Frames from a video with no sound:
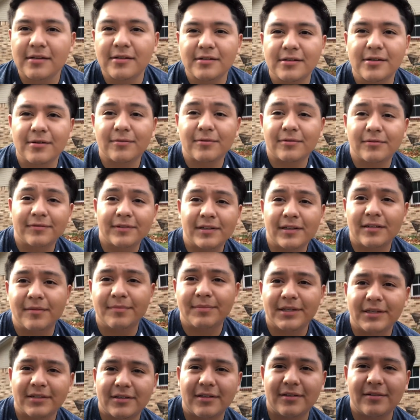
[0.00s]
so we're finally
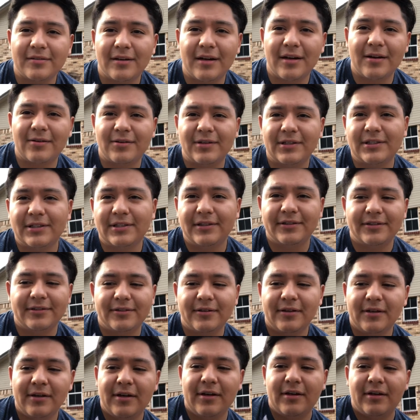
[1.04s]
back up out here.
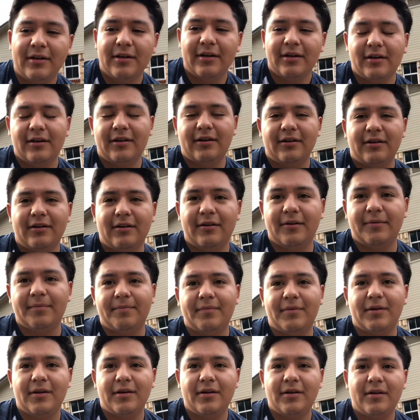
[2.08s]
Um,
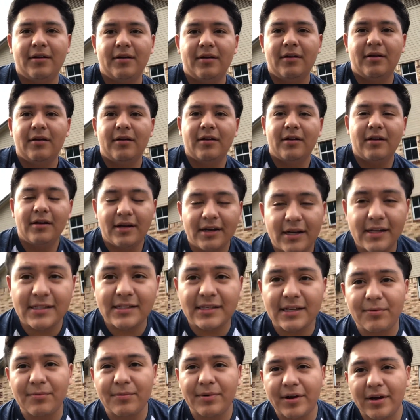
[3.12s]
next
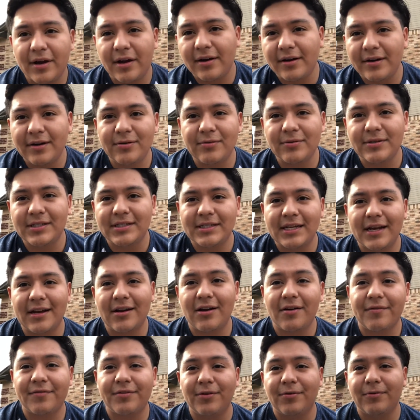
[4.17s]
thing we gotta do is take
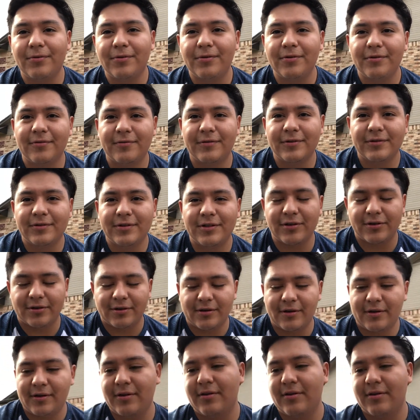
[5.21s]
off the oil filter.